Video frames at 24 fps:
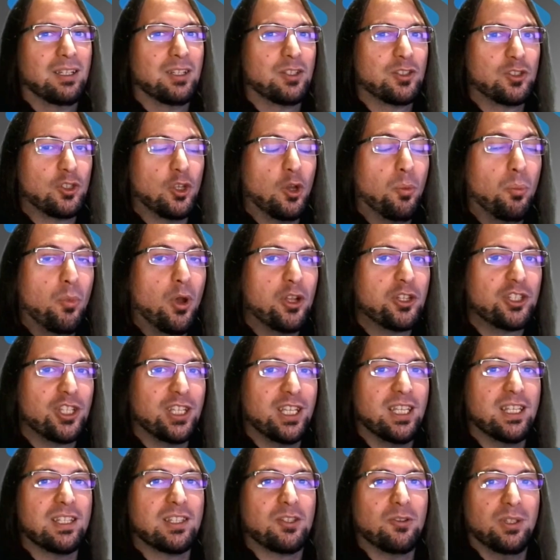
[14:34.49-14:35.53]
So
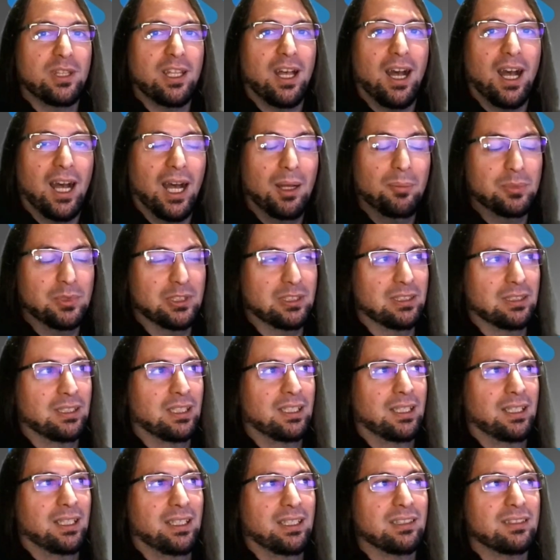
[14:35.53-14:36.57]
much is gonna happen.
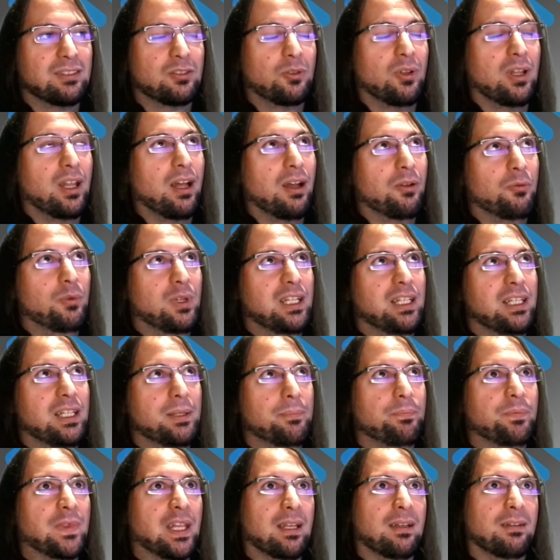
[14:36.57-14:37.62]
It's gonna
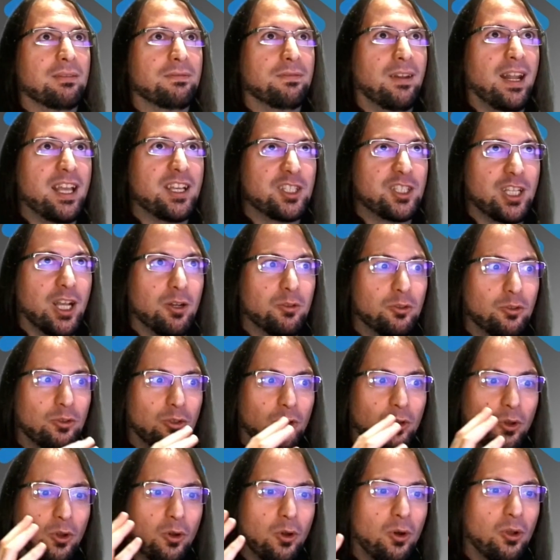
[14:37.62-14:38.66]
really flesh out
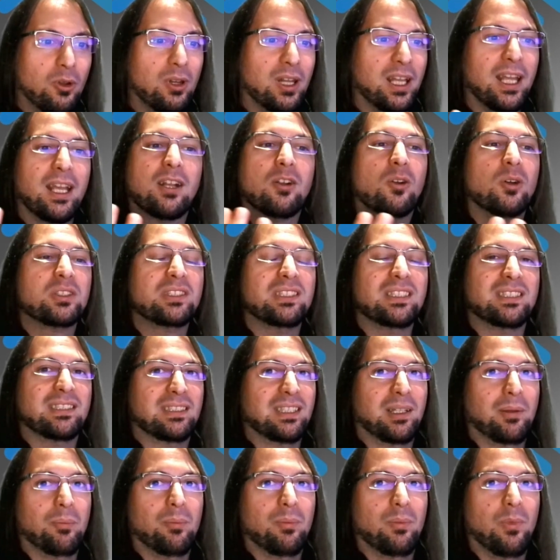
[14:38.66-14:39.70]
the whole
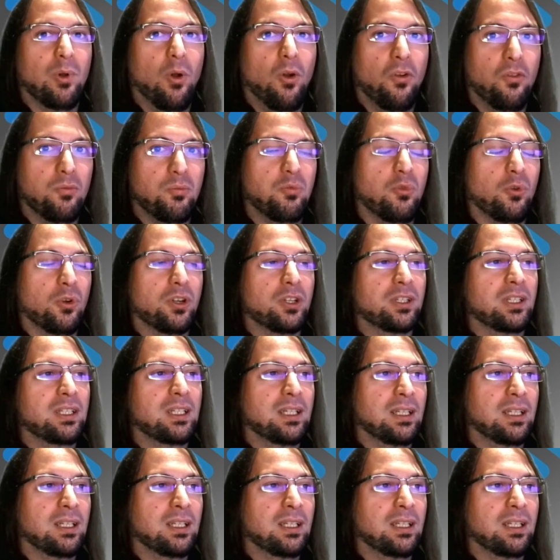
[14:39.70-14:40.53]
ecosystem of Book.